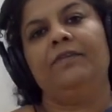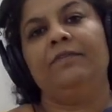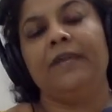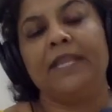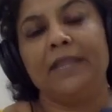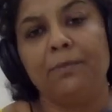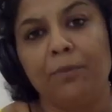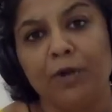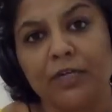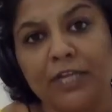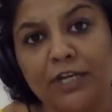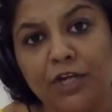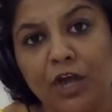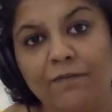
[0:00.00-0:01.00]
Very
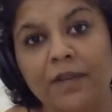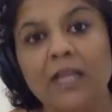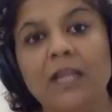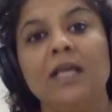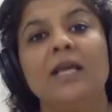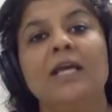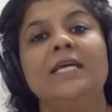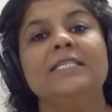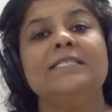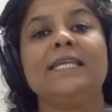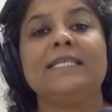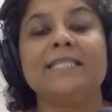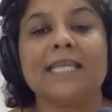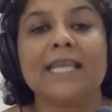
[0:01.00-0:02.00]
important novel
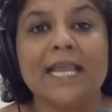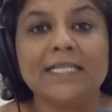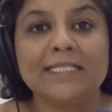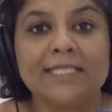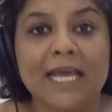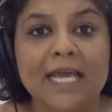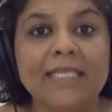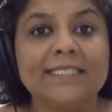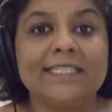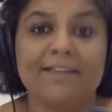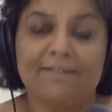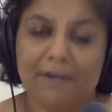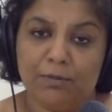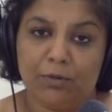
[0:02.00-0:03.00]
set against the
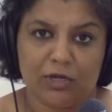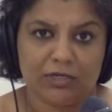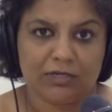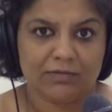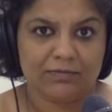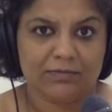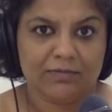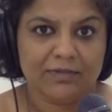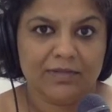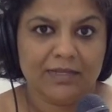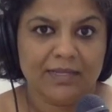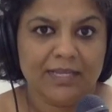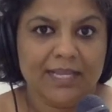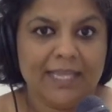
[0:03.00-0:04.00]
Civil War.
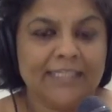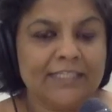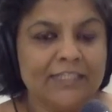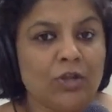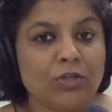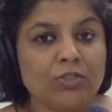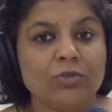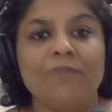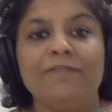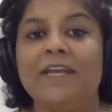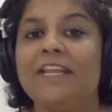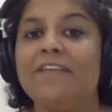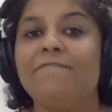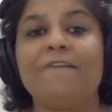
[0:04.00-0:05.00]
It is also a
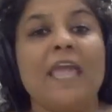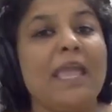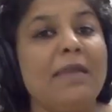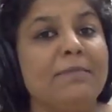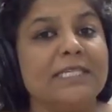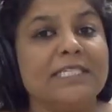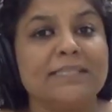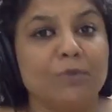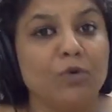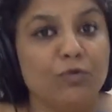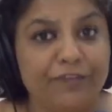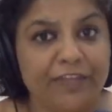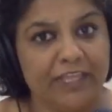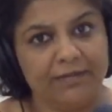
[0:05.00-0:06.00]
very famous
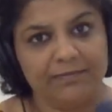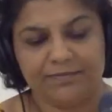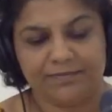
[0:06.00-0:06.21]
movie.